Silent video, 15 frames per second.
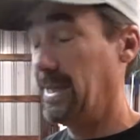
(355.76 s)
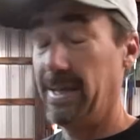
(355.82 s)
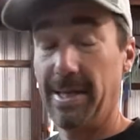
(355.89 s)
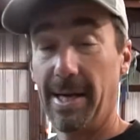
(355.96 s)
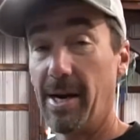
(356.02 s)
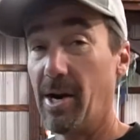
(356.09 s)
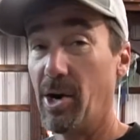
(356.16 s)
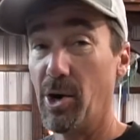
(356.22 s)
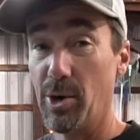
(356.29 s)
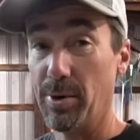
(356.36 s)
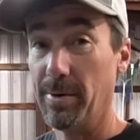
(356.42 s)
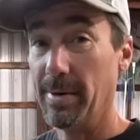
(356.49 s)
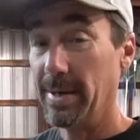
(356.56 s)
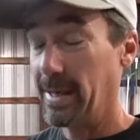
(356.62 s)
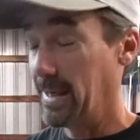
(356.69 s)
That
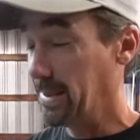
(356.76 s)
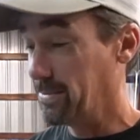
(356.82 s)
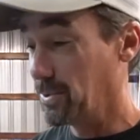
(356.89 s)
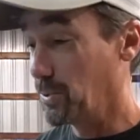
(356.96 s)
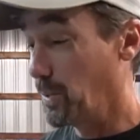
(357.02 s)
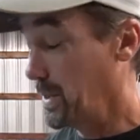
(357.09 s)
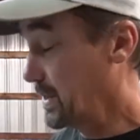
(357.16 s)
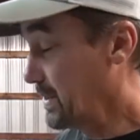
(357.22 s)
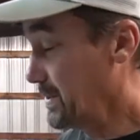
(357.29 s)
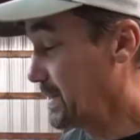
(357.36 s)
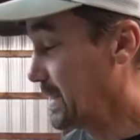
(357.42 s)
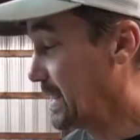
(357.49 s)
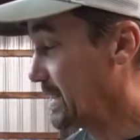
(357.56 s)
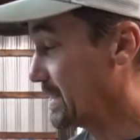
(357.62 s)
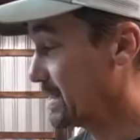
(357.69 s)
hurt. That was one of those
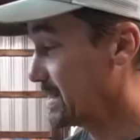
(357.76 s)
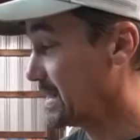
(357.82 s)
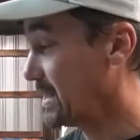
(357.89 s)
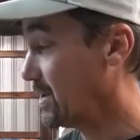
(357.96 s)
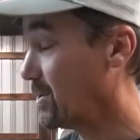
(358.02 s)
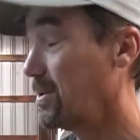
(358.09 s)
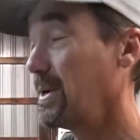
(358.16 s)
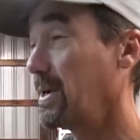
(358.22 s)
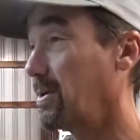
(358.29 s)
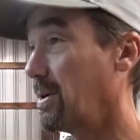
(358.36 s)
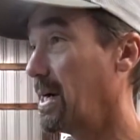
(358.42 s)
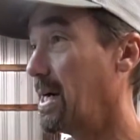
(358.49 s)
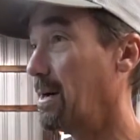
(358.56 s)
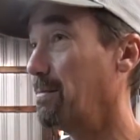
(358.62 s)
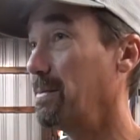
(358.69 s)
things I was like, holy
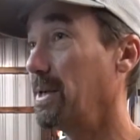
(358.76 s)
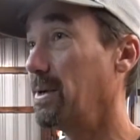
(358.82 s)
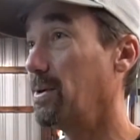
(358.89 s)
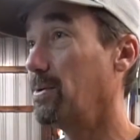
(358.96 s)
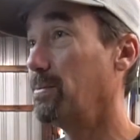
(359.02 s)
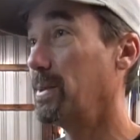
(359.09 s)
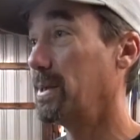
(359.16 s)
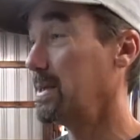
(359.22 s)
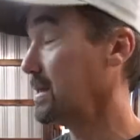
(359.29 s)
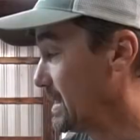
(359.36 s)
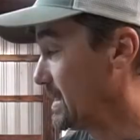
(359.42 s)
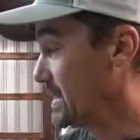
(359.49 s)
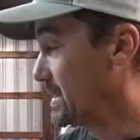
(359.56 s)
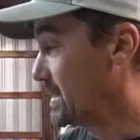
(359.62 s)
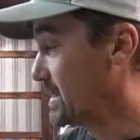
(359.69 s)
crap, you know, but
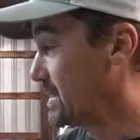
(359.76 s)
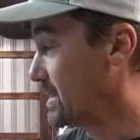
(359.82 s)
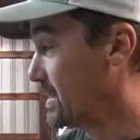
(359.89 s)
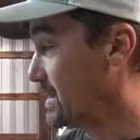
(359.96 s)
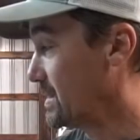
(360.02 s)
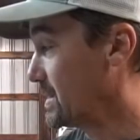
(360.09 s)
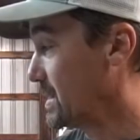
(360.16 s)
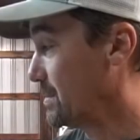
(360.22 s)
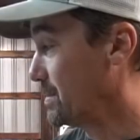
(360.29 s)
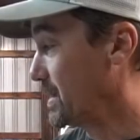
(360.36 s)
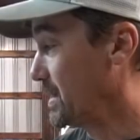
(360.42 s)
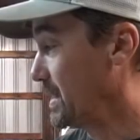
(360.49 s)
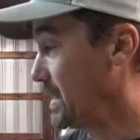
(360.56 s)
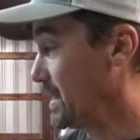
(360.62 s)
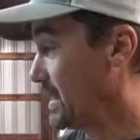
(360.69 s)
it's
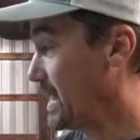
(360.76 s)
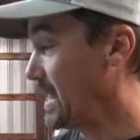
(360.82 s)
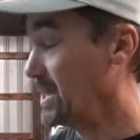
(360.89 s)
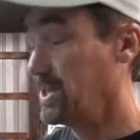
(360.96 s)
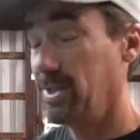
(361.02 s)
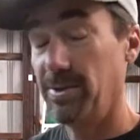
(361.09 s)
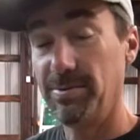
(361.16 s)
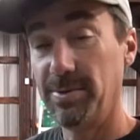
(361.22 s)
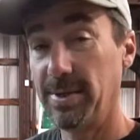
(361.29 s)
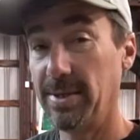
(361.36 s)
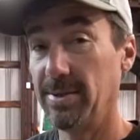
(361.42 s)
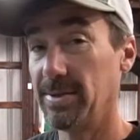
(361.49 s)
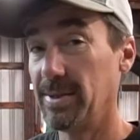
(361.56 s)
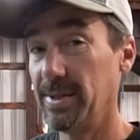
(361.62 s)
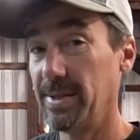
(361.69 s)
something that'll last you for
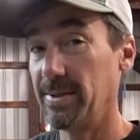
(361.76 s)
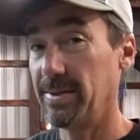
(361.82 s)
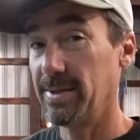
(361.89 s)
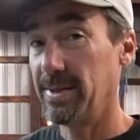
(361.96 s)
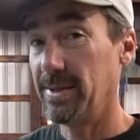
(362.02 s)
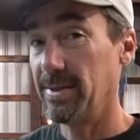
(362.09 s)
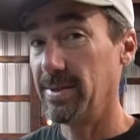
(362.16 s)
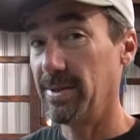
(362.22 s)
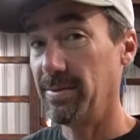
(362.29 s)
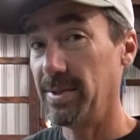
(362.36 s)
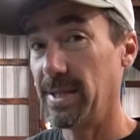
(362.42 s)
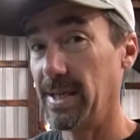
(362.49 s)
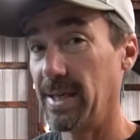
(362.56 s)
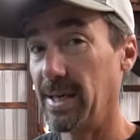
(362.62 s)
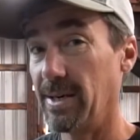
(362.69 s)
years and years and years if you
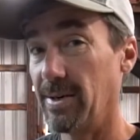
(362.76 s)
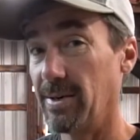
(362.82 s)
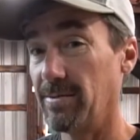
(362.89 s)
take care